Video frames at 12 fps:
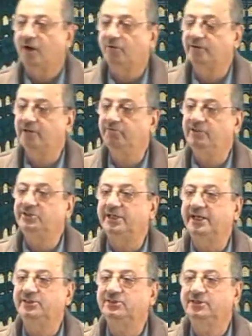How did we
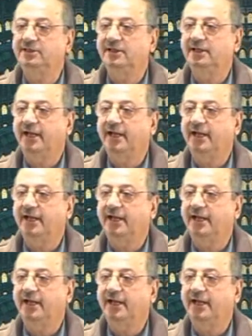change?